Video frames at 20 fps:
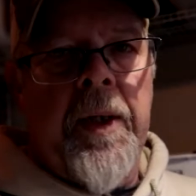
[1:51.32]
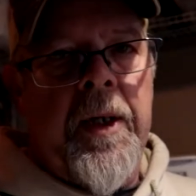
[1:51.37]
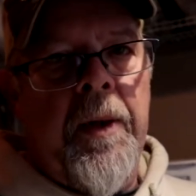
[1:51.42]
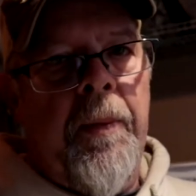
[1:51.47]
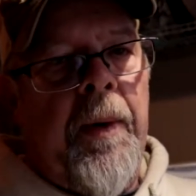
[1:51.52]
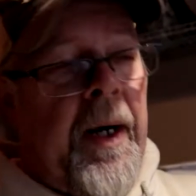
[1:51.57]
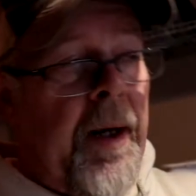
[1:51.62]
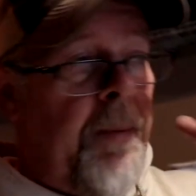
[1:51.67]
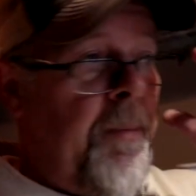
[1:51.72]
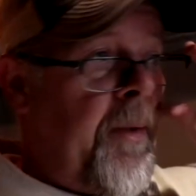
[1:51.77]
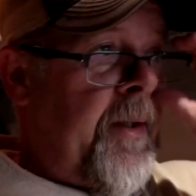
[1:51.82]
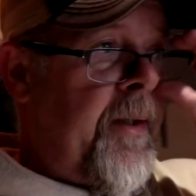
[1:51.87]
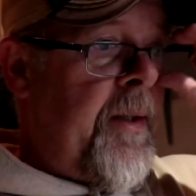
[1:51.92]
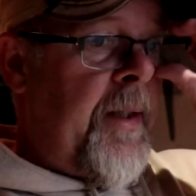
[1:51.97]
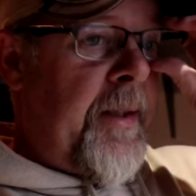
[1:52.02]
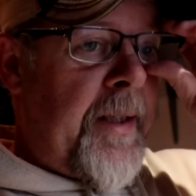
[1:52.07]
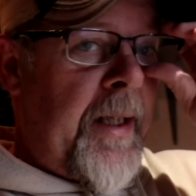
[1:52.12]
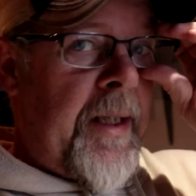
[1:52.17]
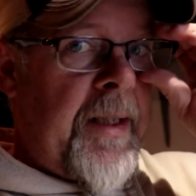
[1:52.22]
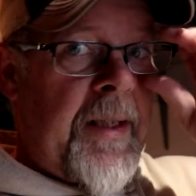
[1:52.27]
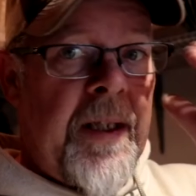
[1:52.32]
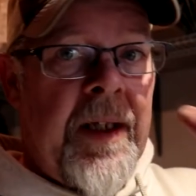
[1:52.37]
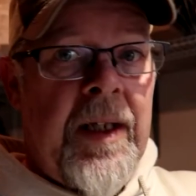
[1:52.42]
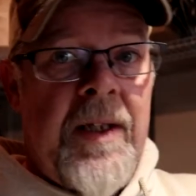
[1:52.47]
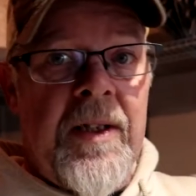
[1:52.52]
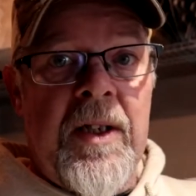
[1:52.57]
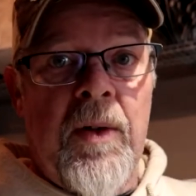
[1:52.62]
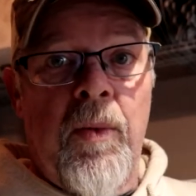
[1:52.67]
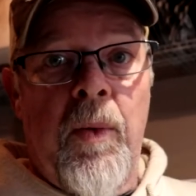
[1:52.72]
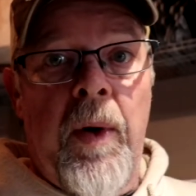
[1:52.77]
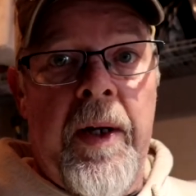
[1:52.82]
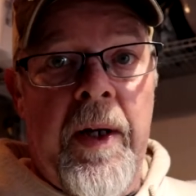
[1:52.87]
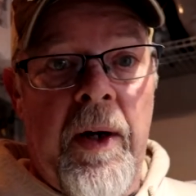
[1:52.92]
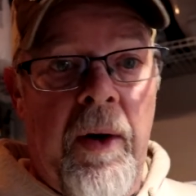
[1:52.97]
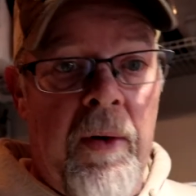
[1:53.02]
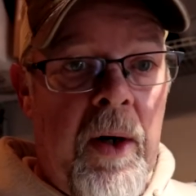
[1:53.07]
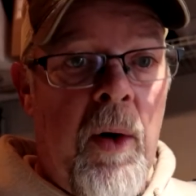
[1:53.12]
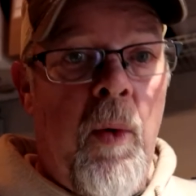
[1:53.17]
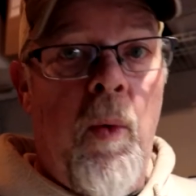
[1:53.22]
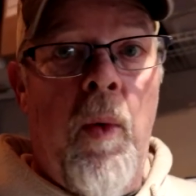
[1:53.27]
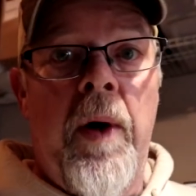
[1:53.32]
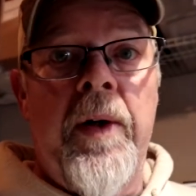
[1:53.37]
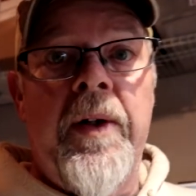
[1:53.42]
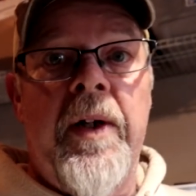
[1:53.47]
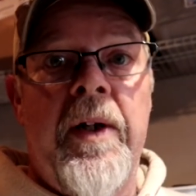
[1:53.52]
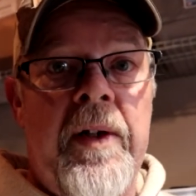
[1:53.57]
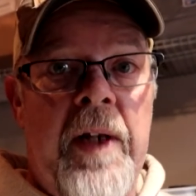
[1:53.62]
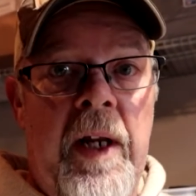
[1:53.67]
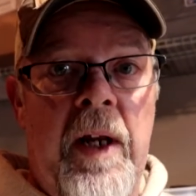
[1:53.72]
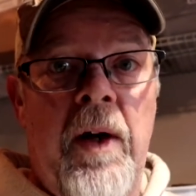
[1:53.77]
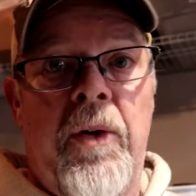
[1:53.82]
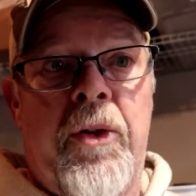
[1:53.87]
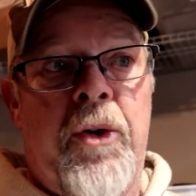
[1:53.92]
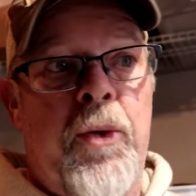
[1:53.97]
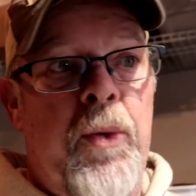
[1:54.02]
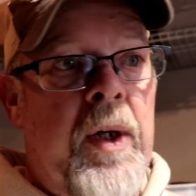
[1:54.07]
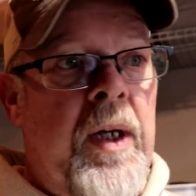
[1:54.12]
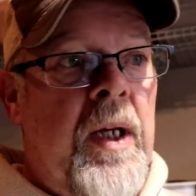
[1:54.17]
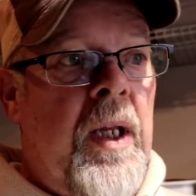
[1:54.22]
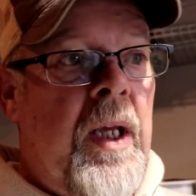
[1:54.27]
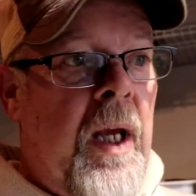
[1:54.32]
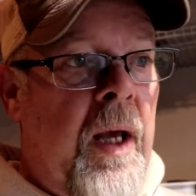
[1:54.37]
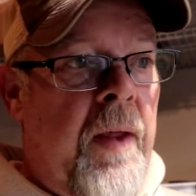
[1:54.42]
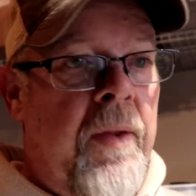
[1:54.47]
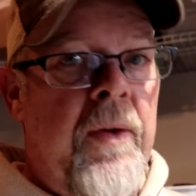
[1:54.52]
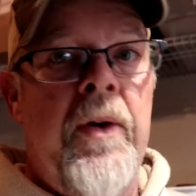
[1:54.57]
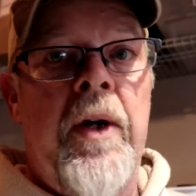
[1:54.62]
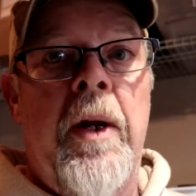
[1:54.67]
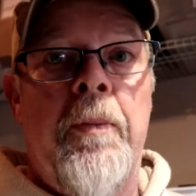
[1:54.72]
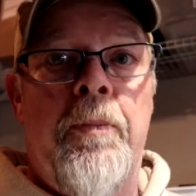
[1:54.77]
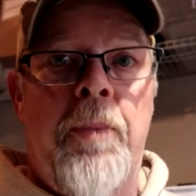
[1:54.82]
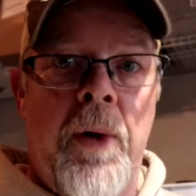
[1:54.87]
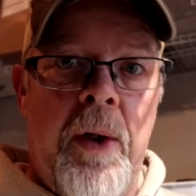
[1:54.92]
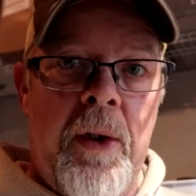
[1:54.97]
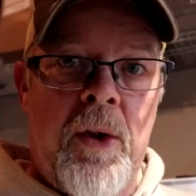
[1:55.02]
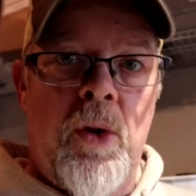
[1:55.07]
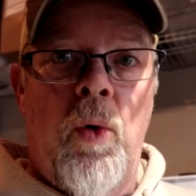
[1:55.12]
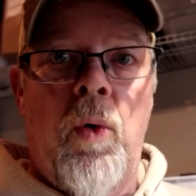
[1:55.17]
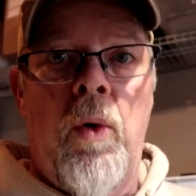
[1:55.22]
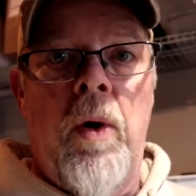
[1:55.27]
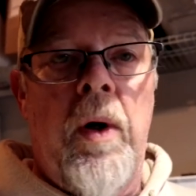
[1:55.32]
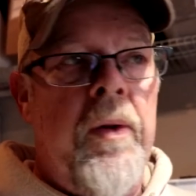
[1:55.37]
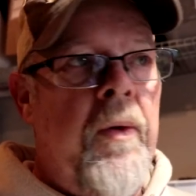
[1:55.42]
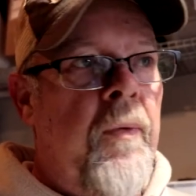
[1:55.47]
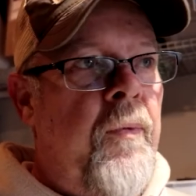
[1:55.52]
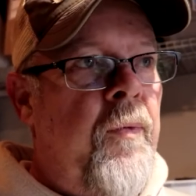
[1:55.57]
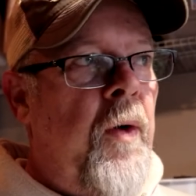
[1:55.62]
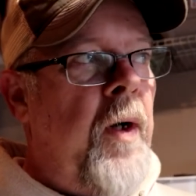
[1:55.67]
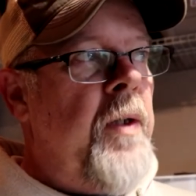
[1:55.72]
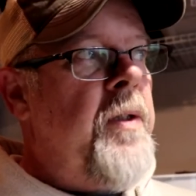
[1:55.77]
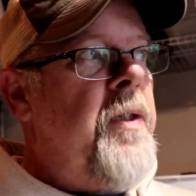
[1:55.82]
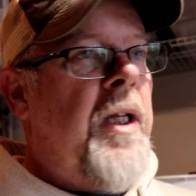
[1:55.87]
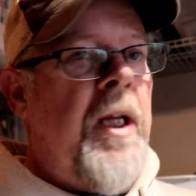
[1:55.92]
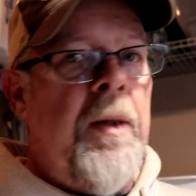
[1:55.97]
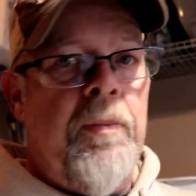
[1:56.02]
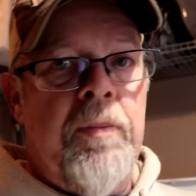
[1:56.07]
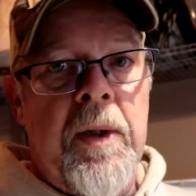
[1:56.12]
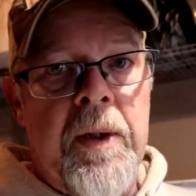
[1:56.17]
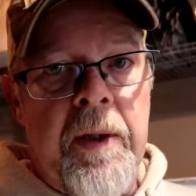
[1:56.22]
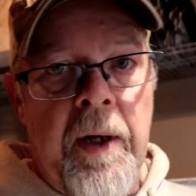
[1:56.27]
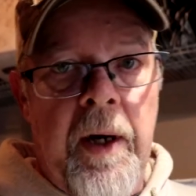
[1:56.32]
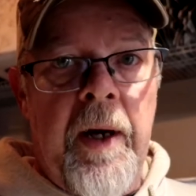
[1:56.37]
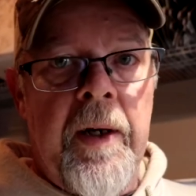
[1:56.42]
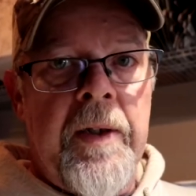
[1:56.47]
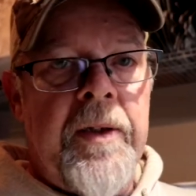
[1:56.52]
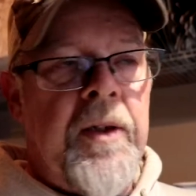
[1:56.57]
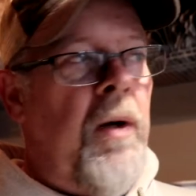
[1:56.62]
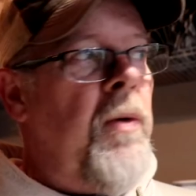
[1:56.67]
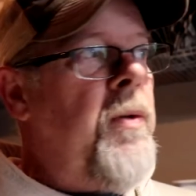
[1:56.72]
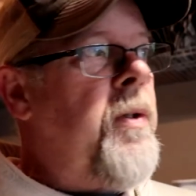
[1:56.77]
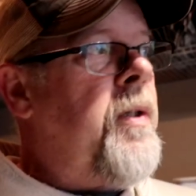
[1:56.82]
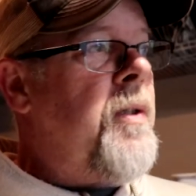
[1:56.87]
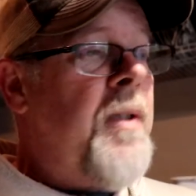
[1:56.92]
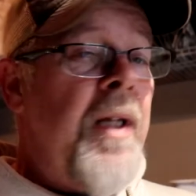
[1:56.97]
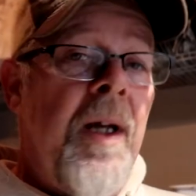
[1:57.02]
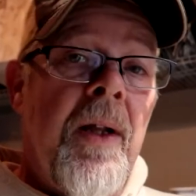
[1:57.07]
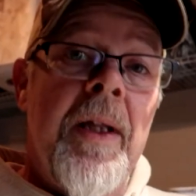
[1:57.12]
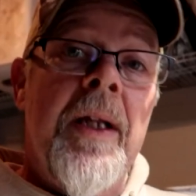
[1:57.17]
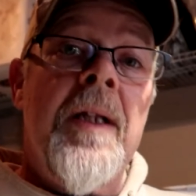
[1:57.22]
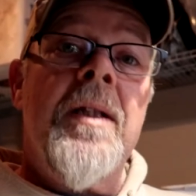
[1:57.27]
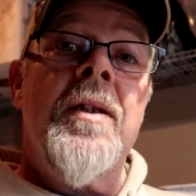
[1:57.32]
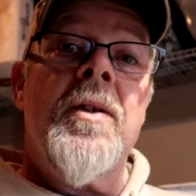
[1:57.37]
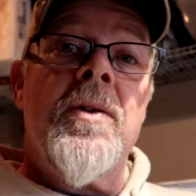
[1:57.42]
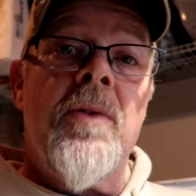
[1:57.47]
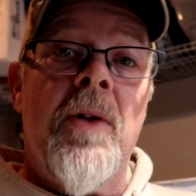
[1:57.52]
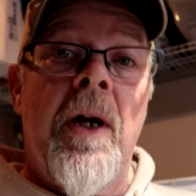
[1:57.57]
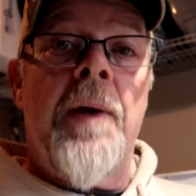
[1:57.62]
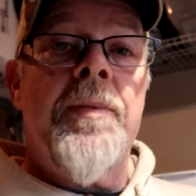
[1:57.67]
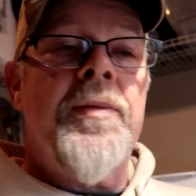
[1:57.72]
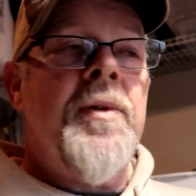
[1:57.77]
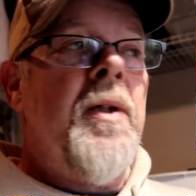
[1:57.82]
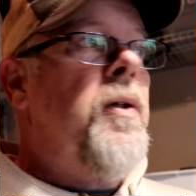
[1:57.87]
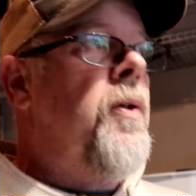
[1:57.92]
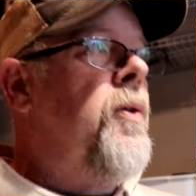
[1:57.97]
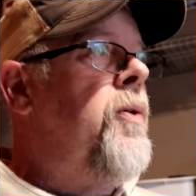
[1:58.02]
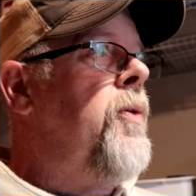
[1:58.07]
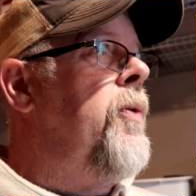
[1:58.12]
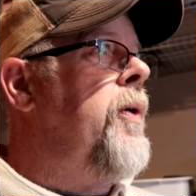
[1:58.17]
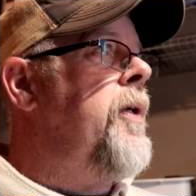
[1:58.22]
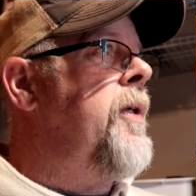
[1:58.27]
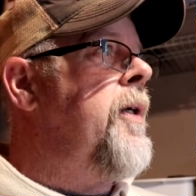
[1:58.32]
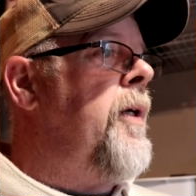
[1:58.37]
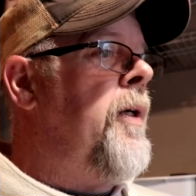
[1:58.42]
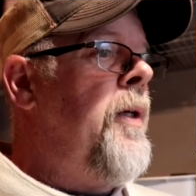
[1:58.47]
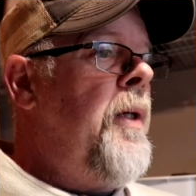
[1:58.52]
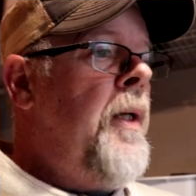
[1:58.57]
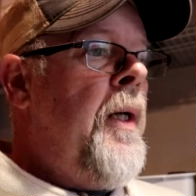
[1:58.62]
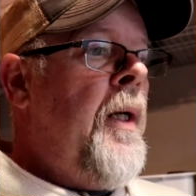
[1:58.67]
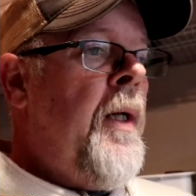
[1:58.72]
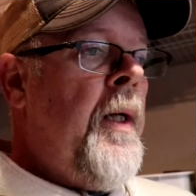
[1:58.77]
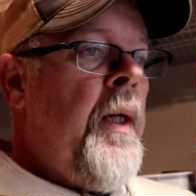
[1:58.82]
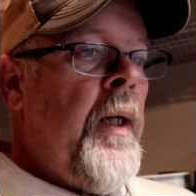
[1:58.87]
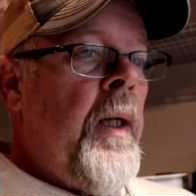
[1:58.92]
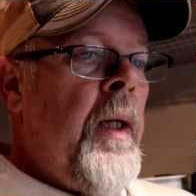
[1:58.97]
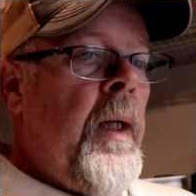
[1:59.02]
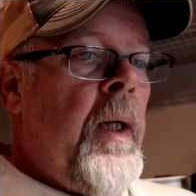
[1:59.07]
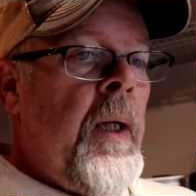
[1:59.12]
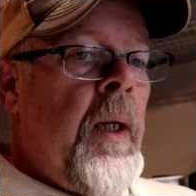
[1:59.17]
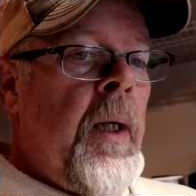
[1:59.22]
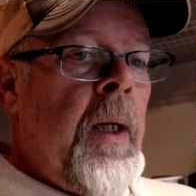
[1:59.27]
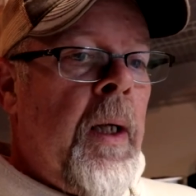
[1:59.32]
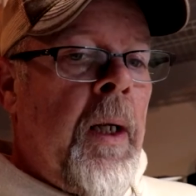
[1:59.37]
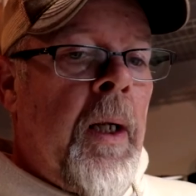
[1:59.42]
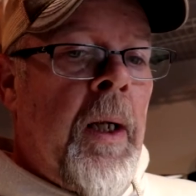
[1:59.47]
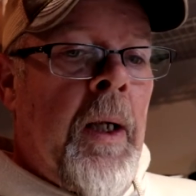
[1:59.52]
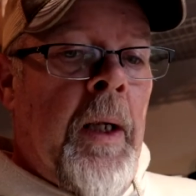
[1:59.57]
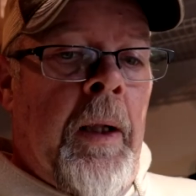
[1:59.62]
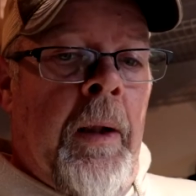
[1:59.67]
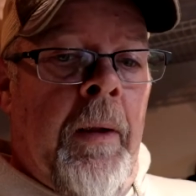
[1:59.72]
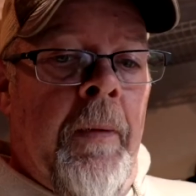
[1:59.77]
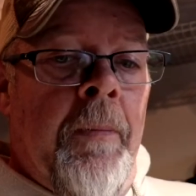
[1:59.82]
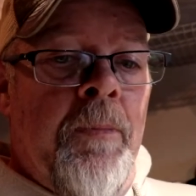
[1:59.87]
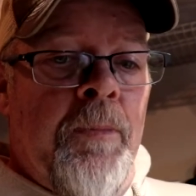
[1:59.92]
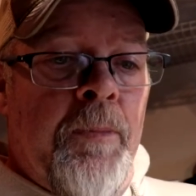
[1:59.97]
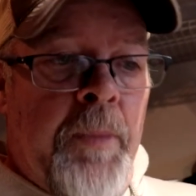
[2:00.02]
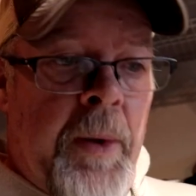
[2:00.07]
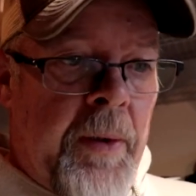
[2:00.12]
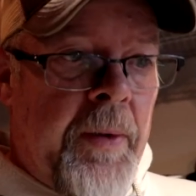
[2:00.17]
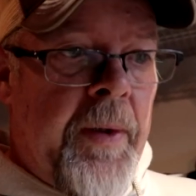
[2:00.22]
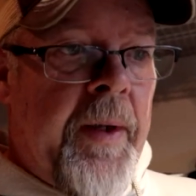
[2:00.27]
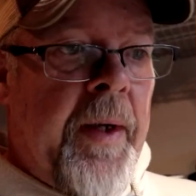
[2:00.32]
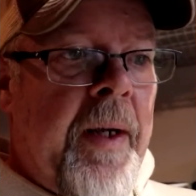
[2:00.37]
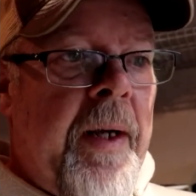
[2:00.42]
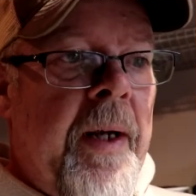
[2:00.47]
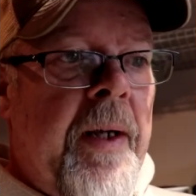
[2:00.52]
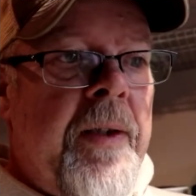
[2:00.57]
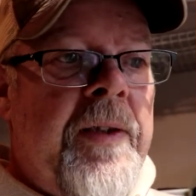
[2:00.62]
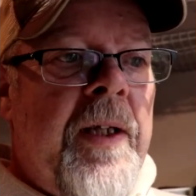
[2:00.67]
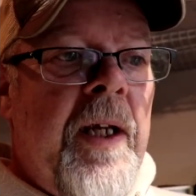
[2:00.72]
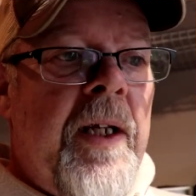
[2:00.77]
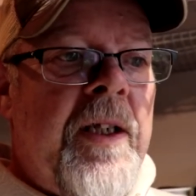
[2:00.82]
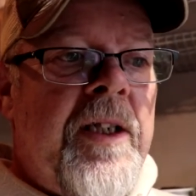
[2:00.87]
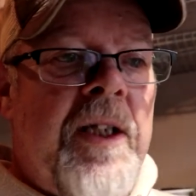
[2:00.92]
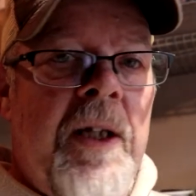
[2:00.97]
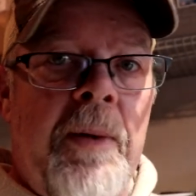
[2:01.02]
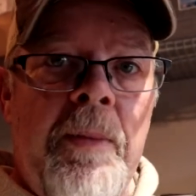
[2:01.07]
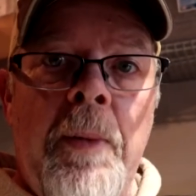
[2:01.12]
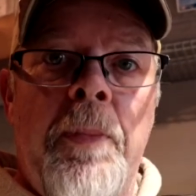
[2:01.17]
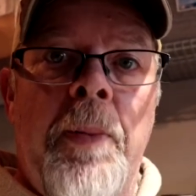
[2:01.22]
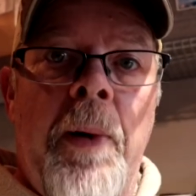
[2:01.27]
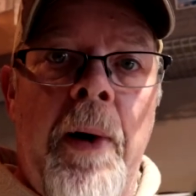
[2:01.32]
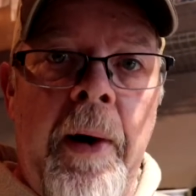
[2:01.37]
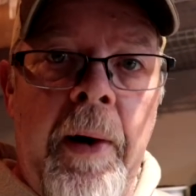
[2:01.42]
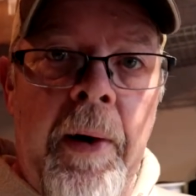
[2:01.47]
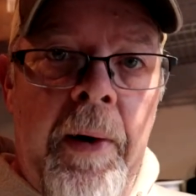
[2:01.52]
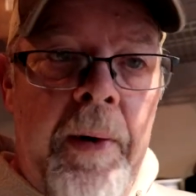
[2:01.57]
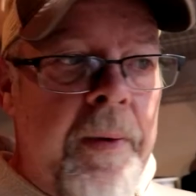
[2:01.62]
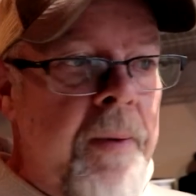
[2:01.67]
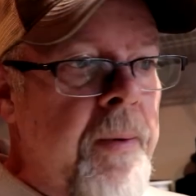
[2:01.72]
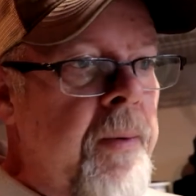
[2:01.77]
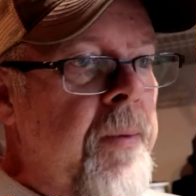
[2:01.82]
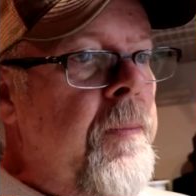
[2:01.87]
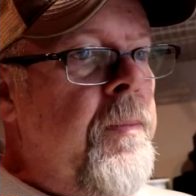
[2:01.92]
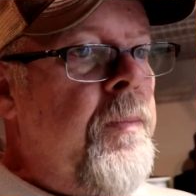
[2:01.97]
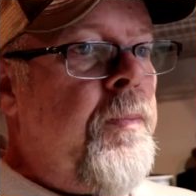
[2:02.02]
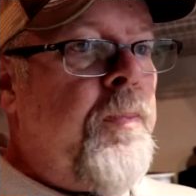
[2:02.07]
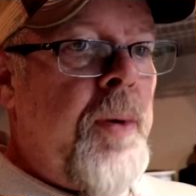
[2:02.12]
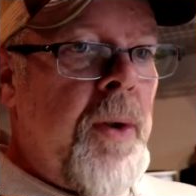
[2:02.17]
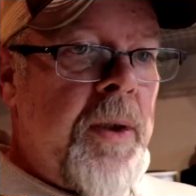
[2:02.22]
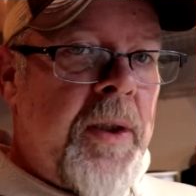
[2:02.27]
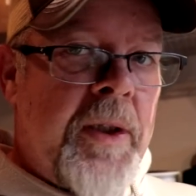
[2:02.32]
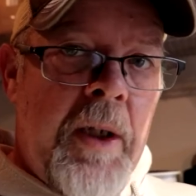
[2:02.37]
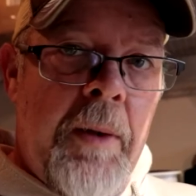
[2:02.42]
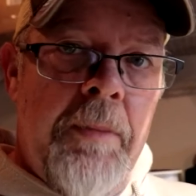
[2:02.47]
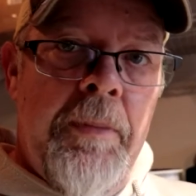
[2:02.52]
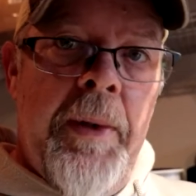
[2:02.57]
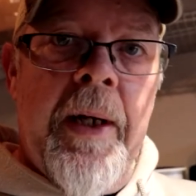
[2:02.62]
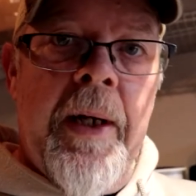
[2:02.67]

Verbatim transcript: mean, come on. I'm looking to take the easy way out. I wanted to nail three together and then put a door on the front to keep the dogs out because they'll eat the scraps that you throw in there. Apparently, I got to take some apart and put some